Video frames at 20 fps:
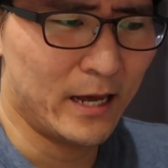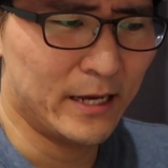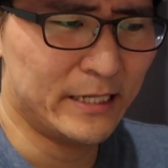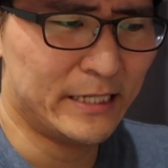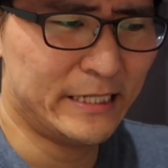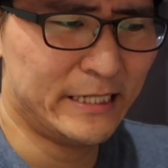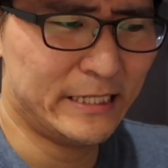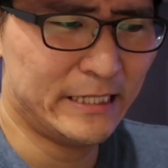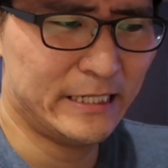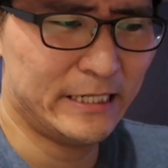
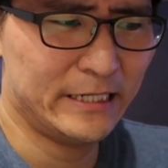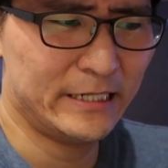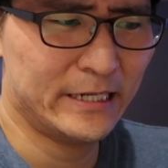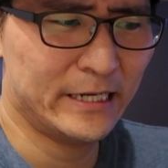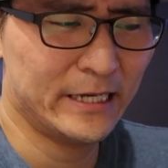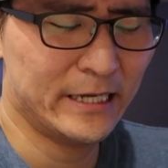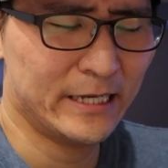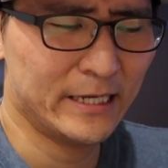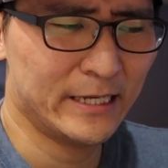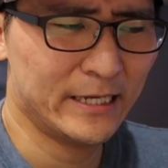
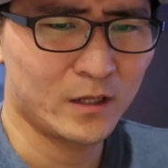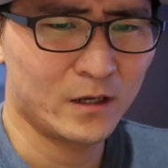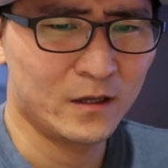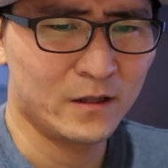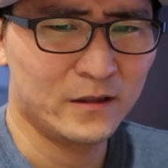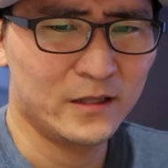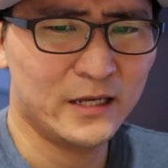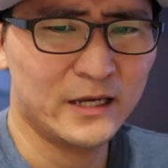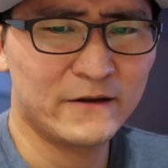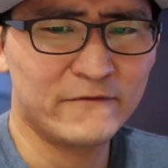heed
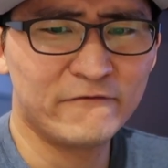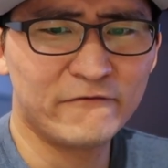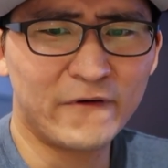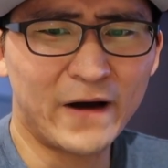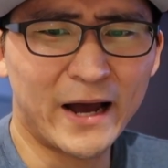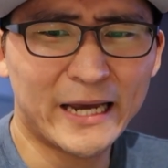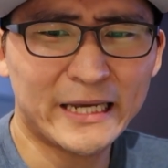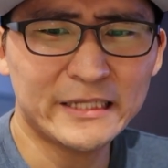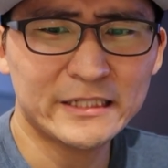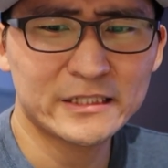the
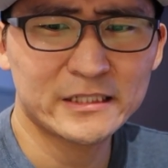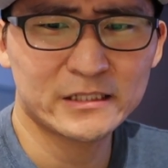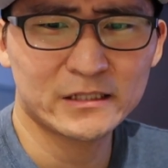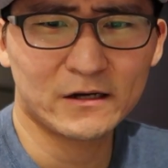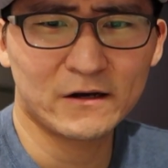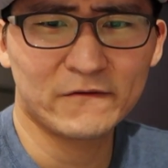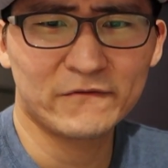advice